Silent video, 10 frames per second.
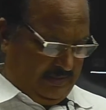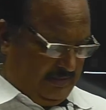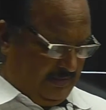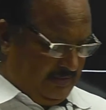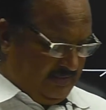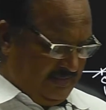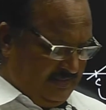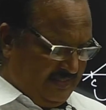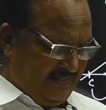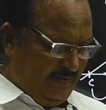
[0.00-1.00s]
This is the
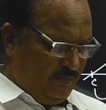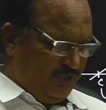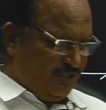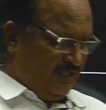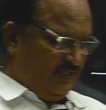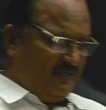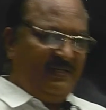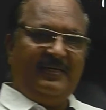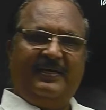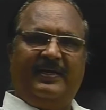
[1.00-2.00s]
same question,
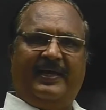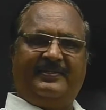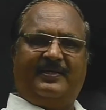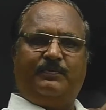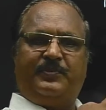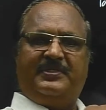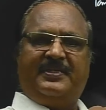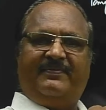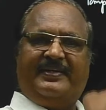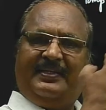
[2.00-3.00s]
example
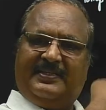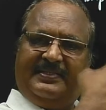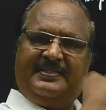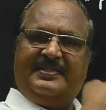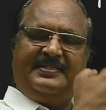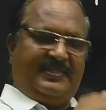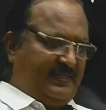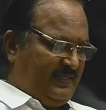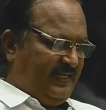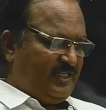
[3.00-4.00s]
7. This is a
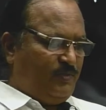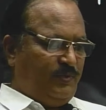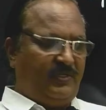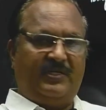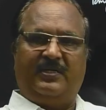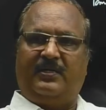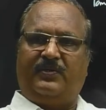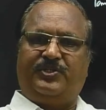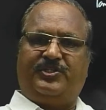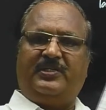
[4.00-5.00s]
textbook
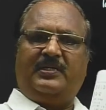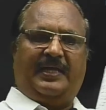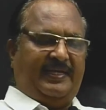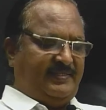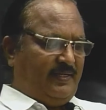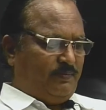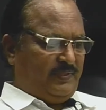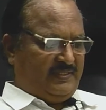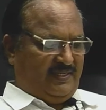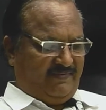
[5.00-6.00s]
question, example
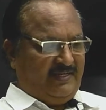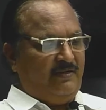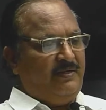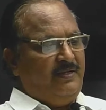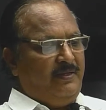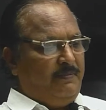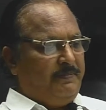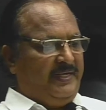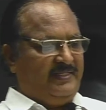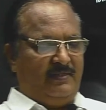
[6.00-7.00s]
7, page
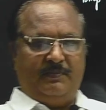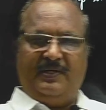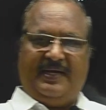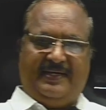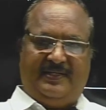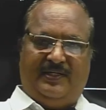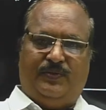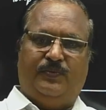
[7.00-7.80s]
number 92.